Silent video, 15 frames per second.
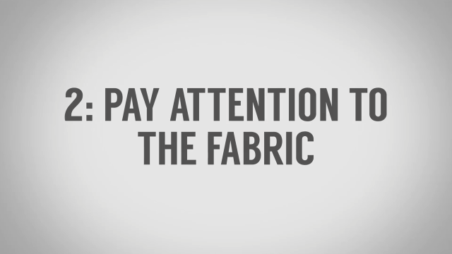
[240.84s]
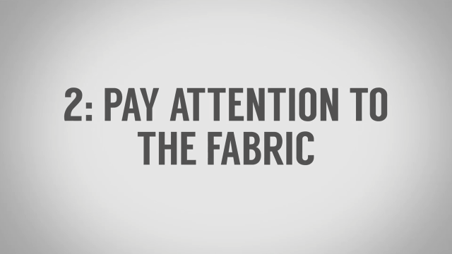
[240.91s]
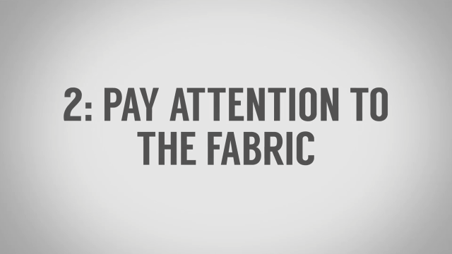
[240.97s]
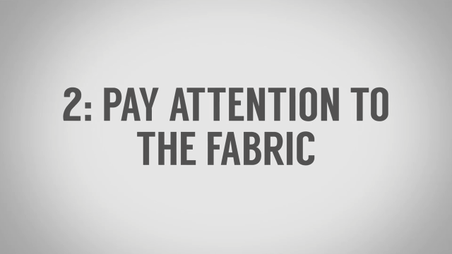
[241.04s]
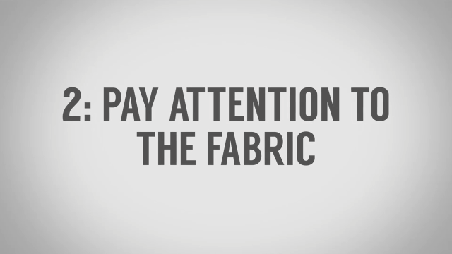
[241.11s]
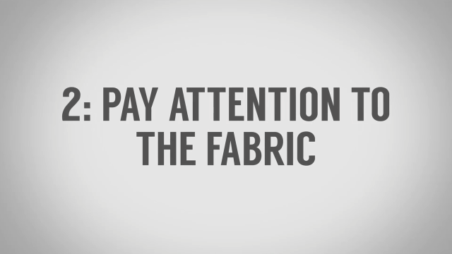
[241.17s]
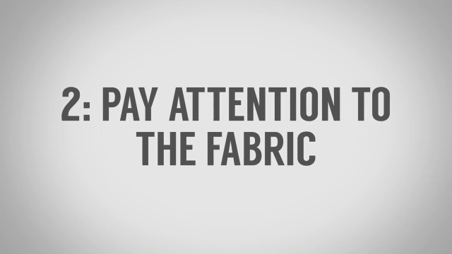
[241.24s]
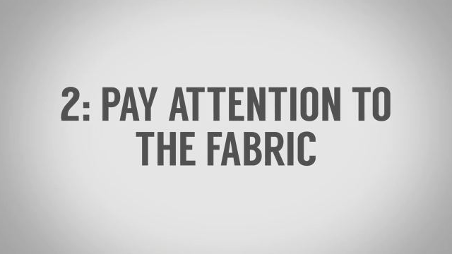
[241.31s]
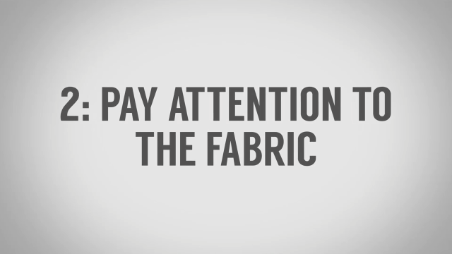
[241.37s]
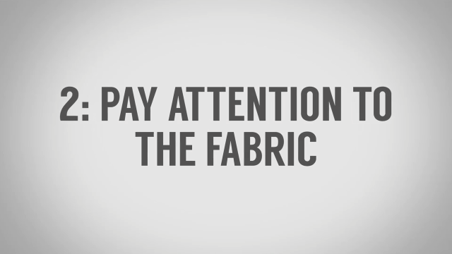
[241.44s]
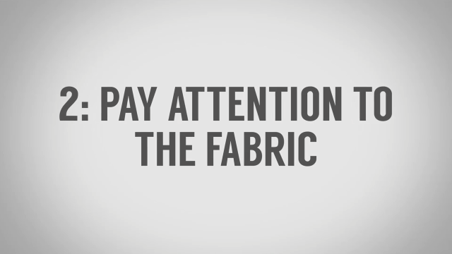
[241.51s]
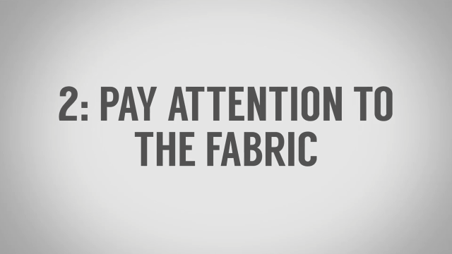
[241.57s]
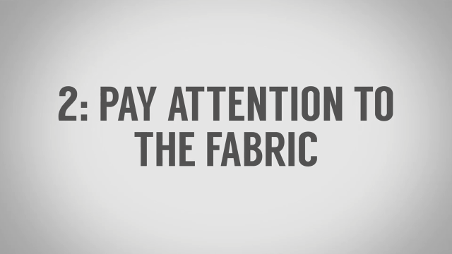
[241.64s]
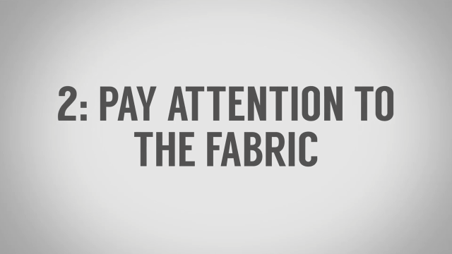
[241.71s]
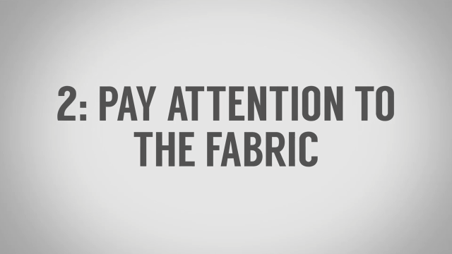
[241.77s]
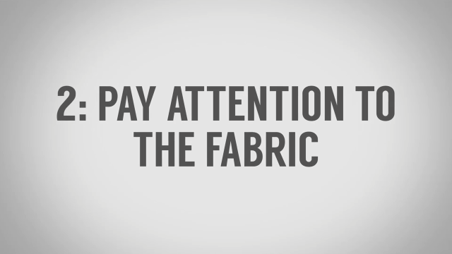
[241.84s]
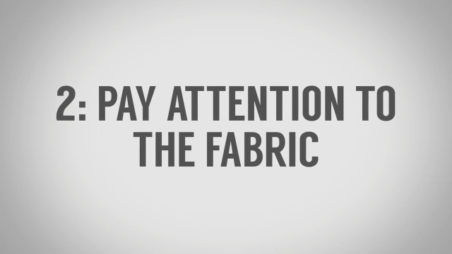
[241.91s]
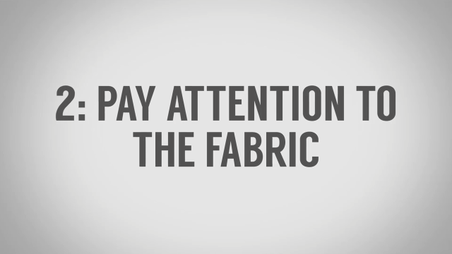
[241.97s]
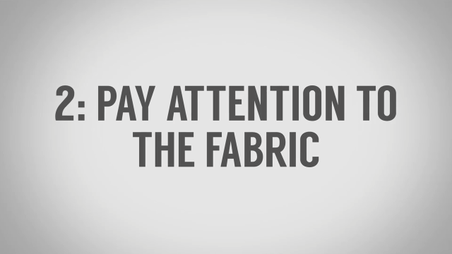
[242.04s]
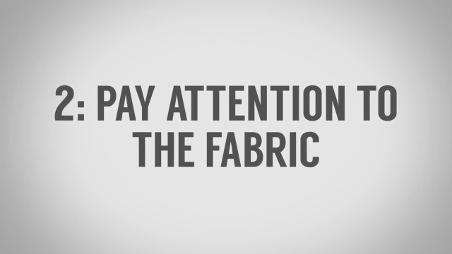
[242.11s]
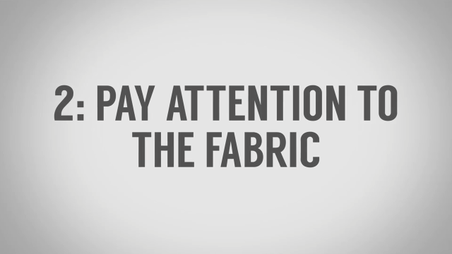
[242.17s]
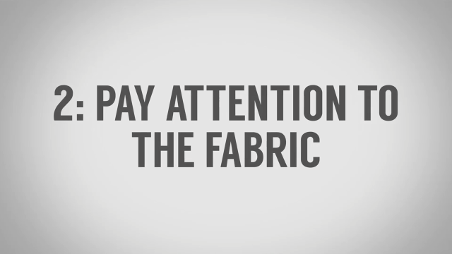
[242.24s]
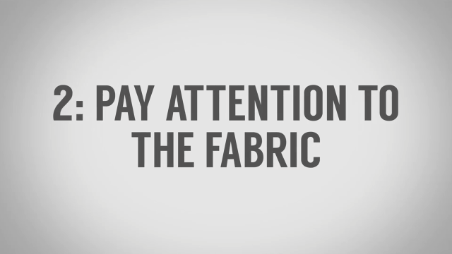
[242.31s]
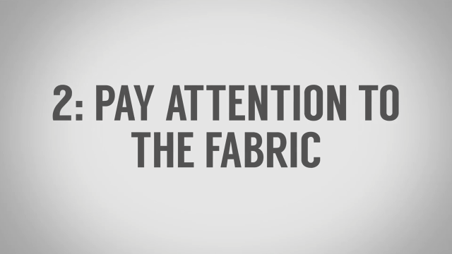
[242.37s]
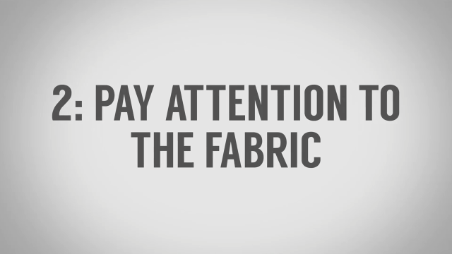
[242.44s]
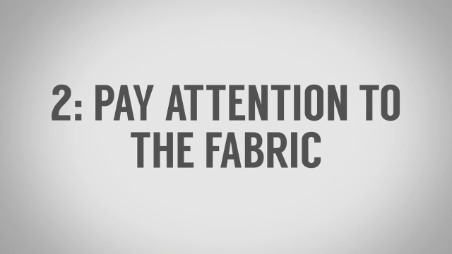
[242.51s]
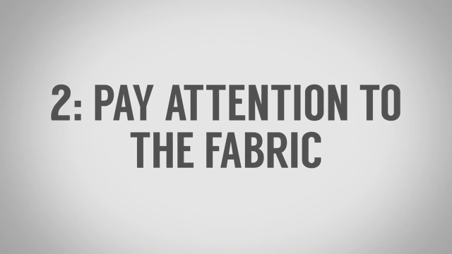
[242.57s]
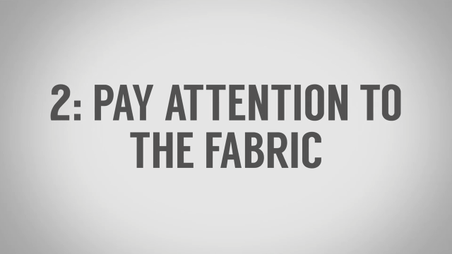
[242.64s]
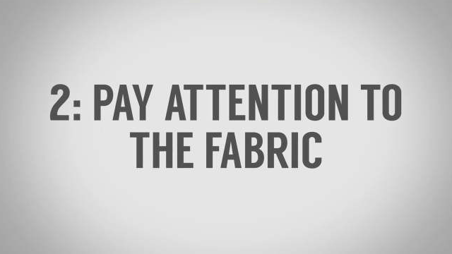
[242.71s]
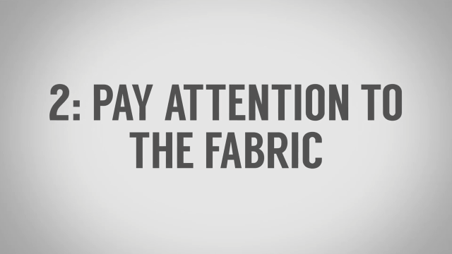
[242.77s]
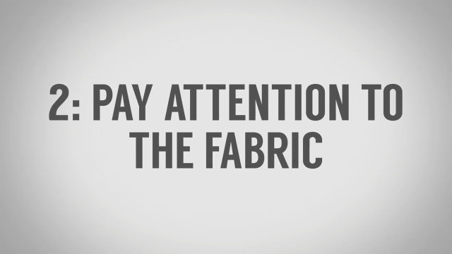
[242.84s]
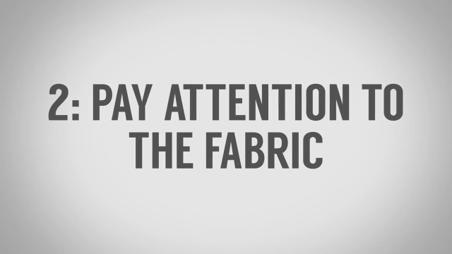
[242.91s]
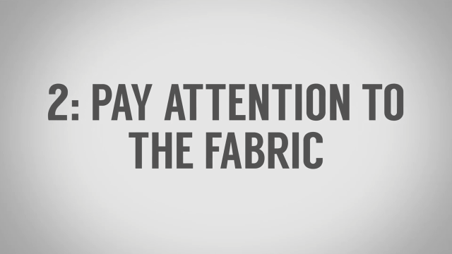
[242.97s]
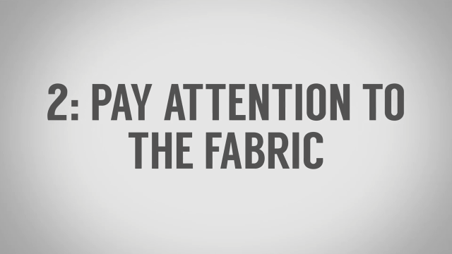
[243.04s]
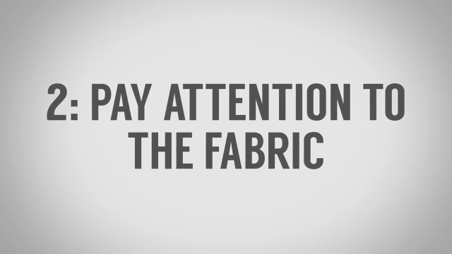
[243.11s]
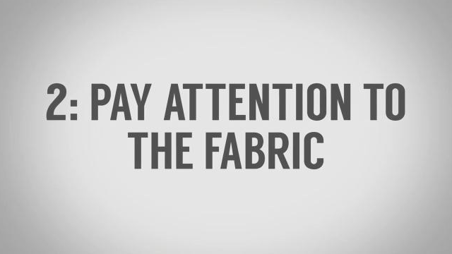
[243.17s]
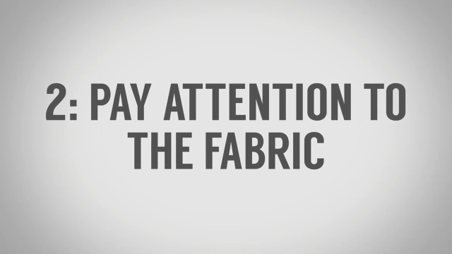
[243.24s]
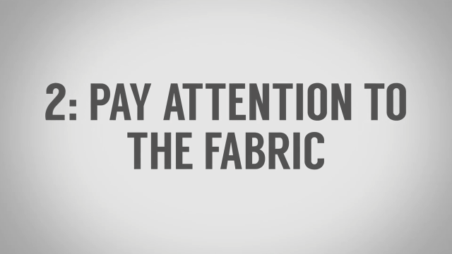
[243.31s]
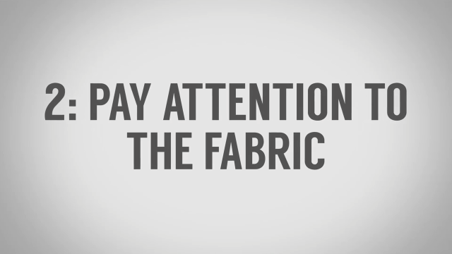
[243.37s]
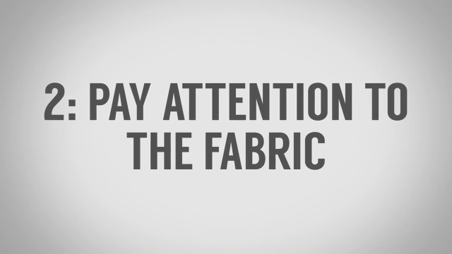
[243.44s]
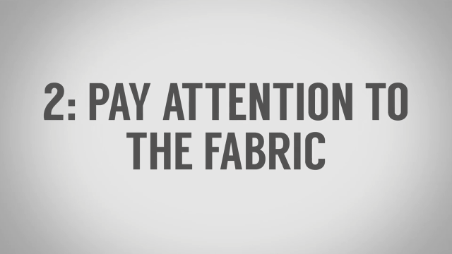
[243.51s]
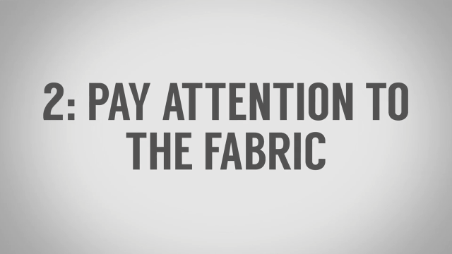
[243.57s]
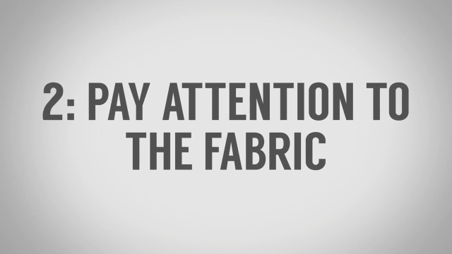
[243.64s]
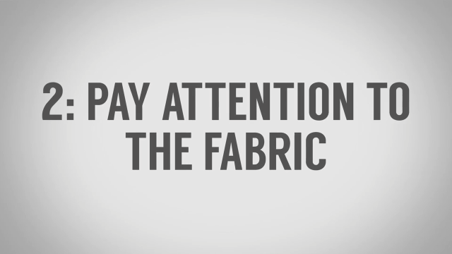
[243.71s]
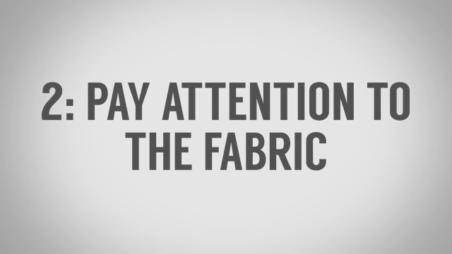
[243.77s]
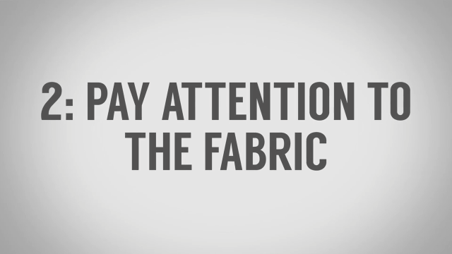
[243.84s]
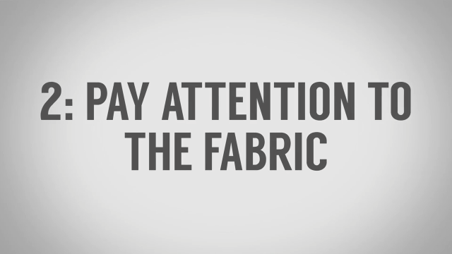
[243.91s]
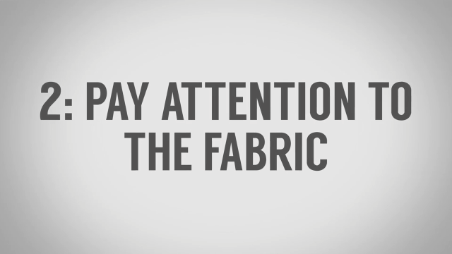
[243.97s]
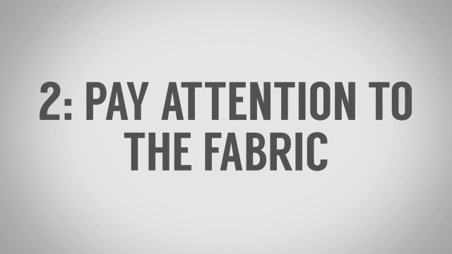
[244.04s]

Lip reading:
[unreadable: no face in view]